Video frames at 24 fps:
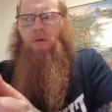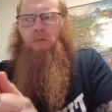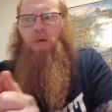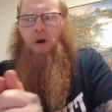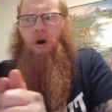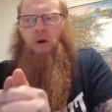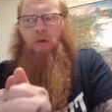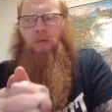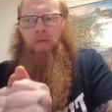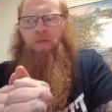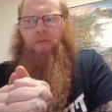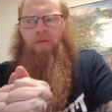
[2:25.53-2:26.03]

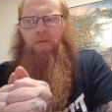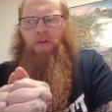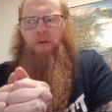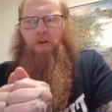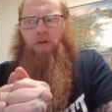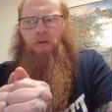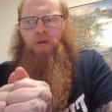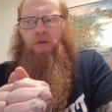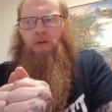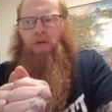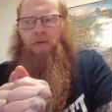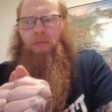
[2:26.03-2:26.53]
world
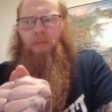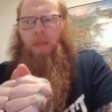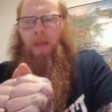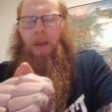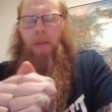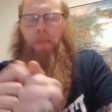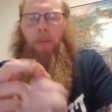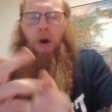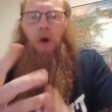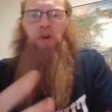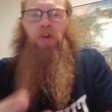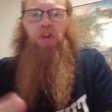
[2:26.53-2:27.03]
through
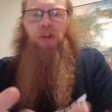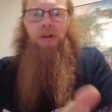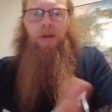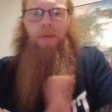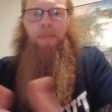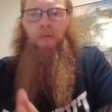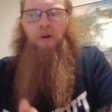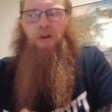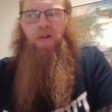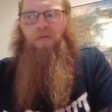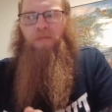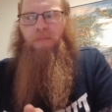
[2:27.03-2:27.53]
motion
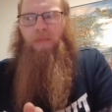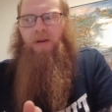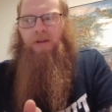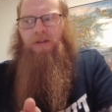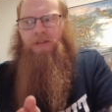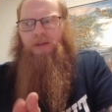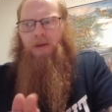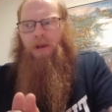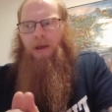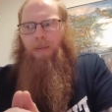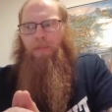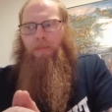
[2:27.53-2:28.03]
and
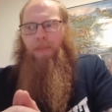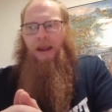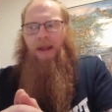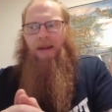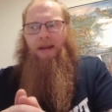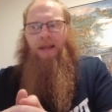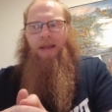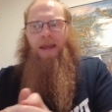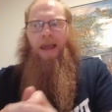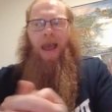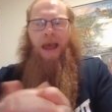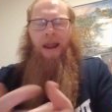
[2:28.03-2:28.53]
movement,
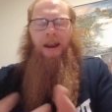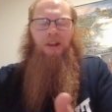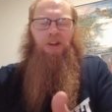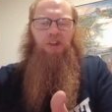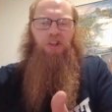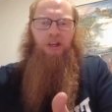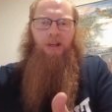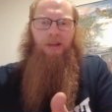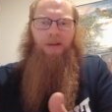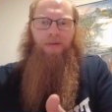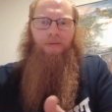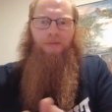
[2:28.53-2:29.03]
meaning
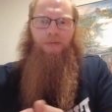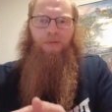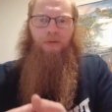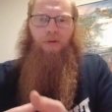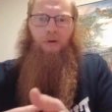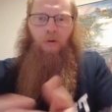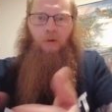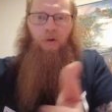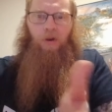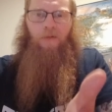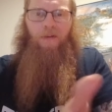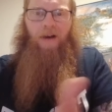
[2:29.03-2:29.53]
energy,
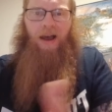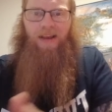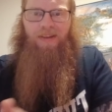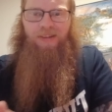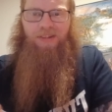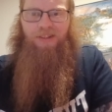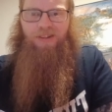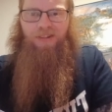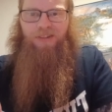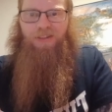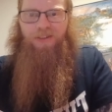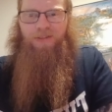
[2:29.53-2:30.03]
all of
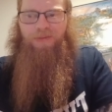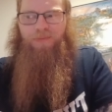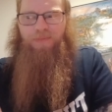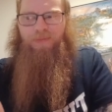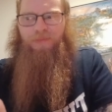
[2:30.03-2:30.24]
us.